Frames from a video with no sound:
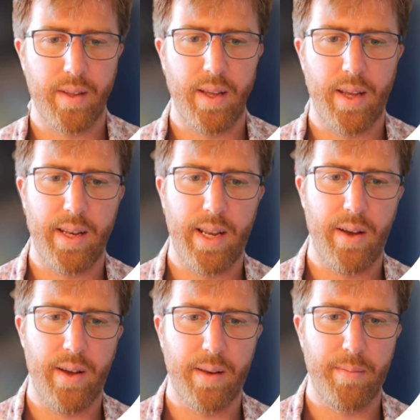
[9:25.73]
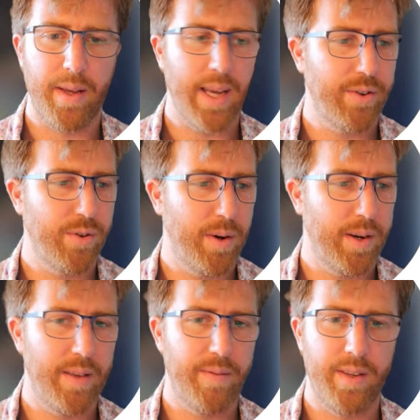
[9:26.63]
And now I can make actual
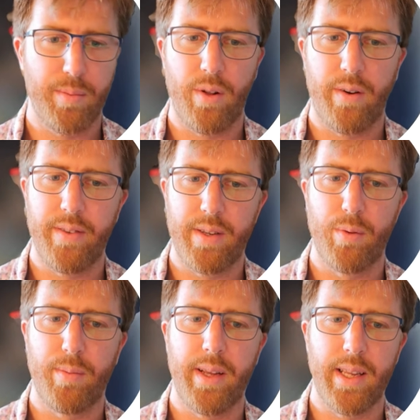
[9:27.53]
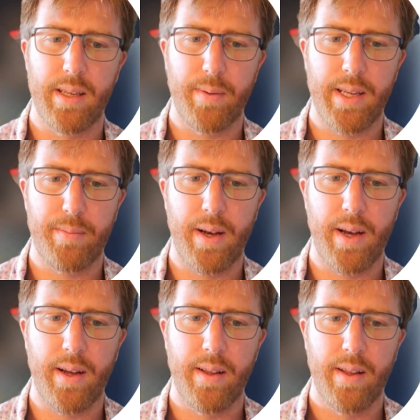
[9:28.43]
body visible or invisible by hitting
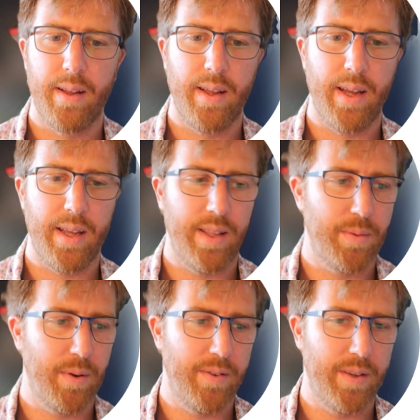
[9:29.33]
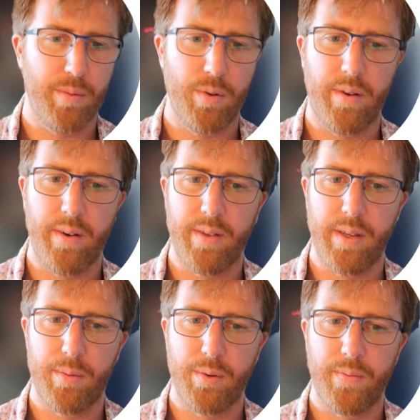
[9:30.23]
spacebar, and this one visible or
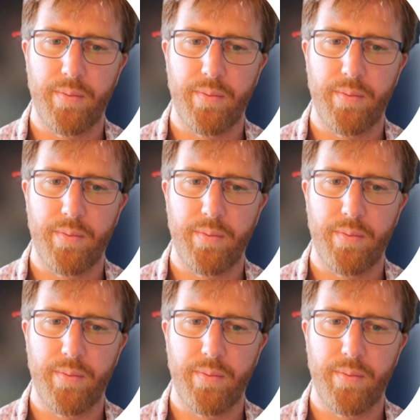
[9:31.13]
invisible.